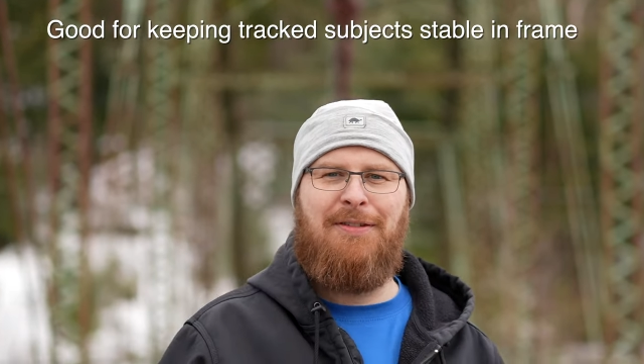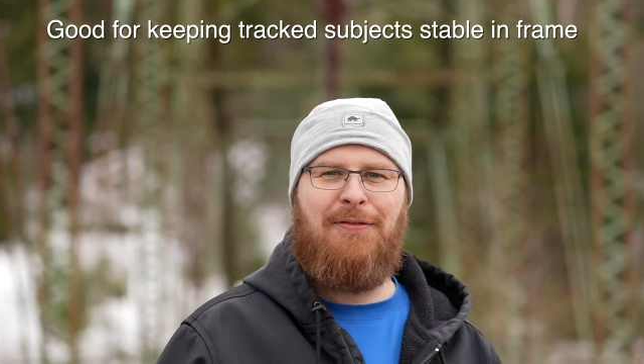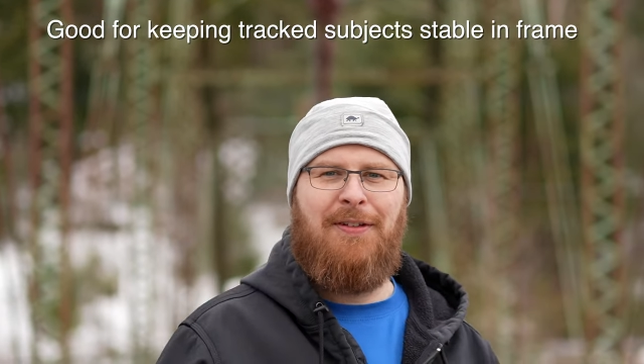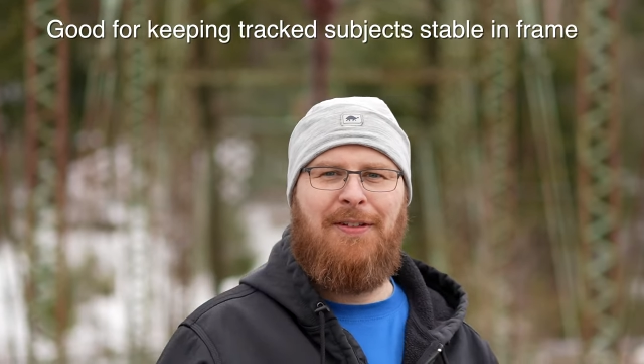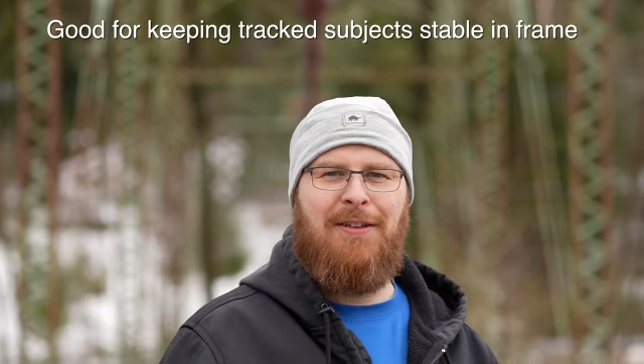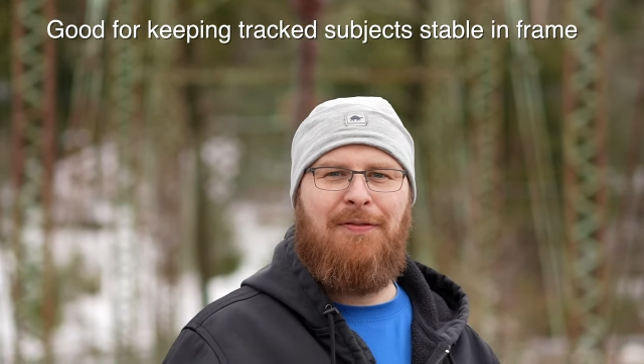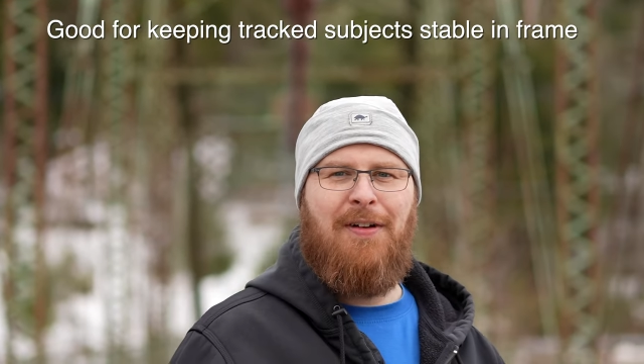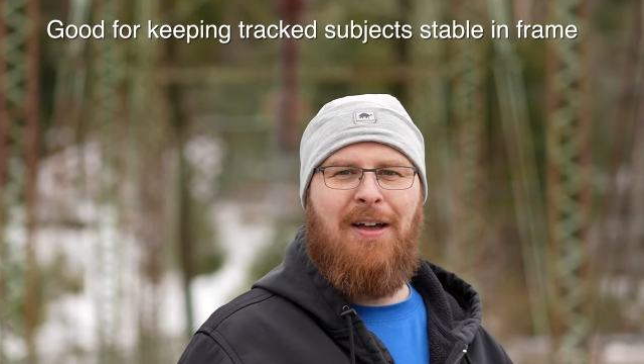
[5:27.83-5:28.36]
the
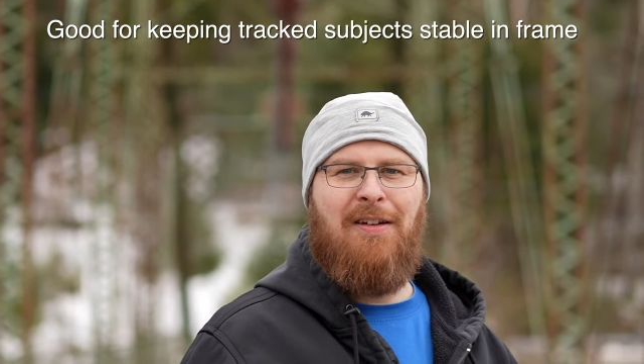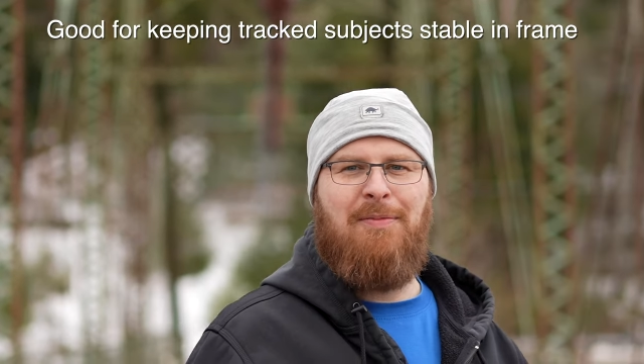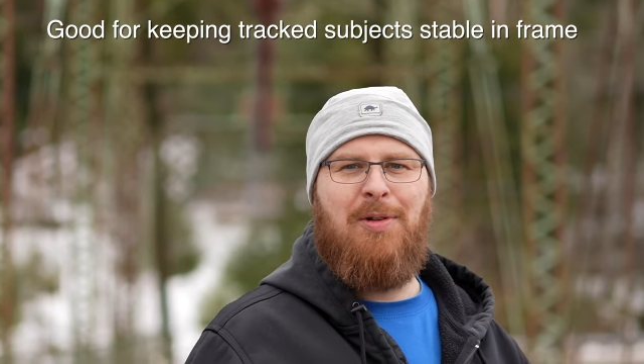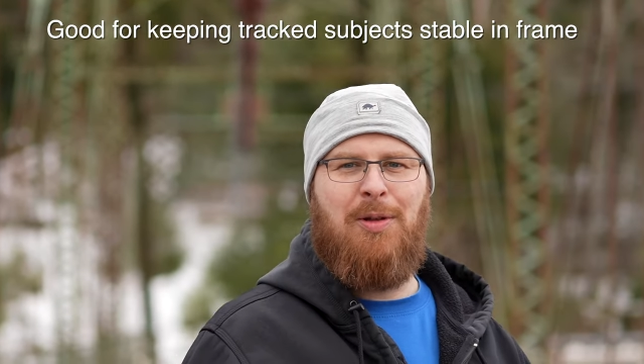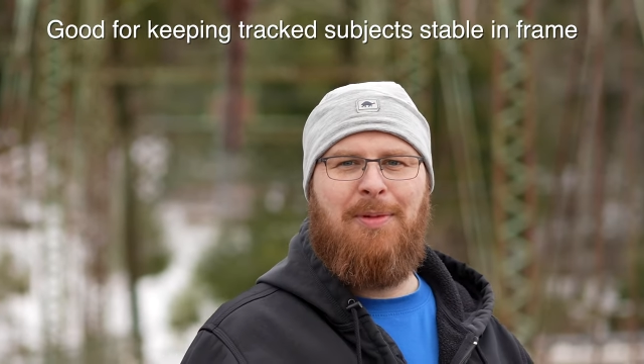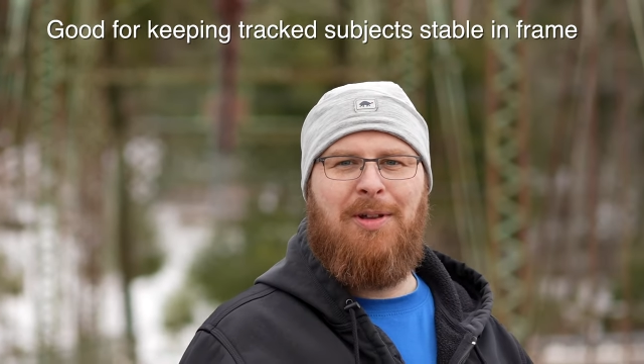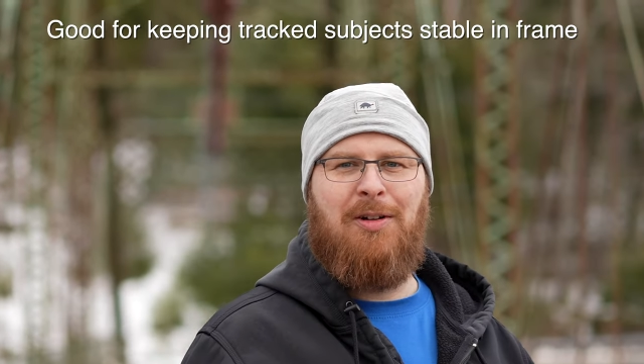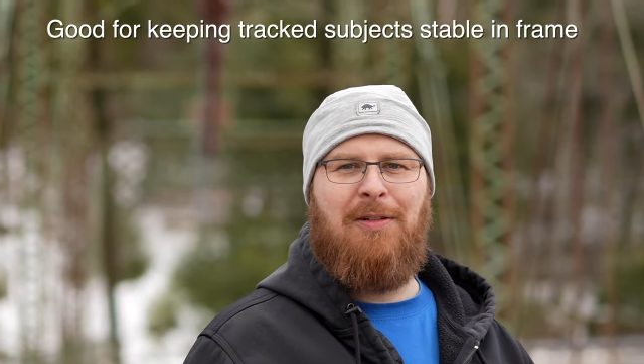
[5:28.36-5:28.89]
55
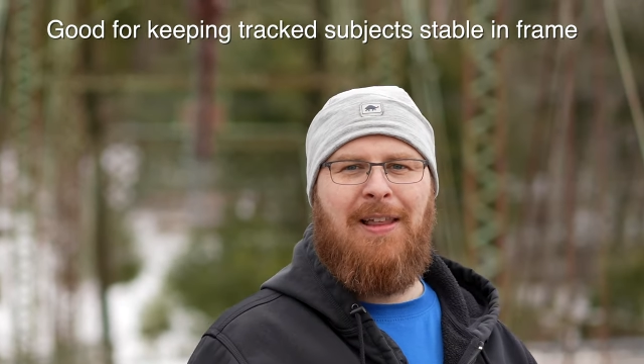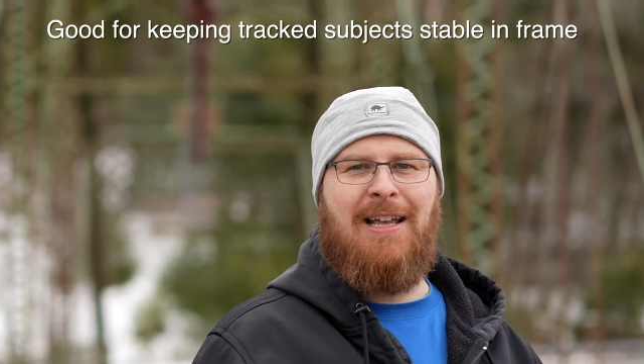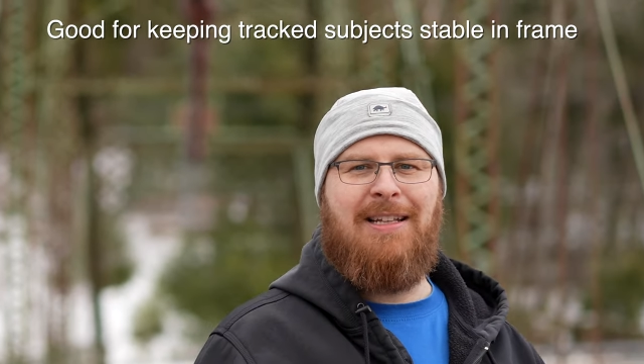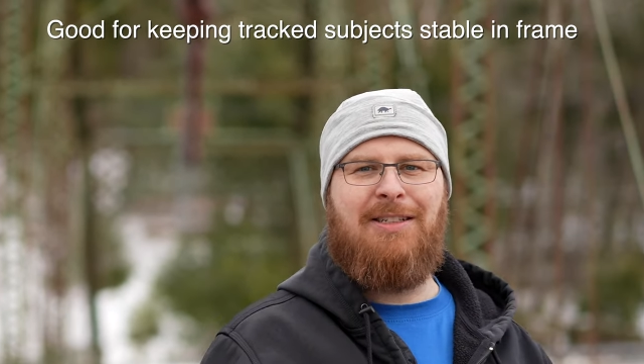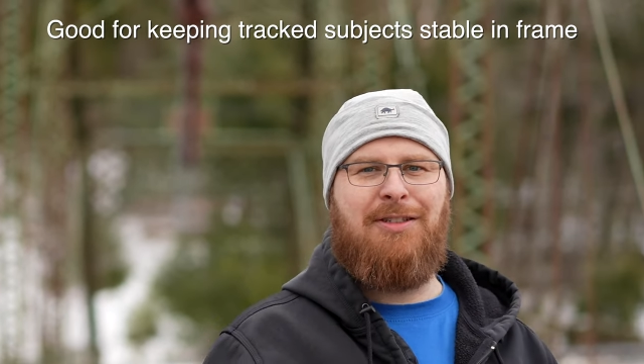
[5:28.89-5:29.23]
millimeter lens,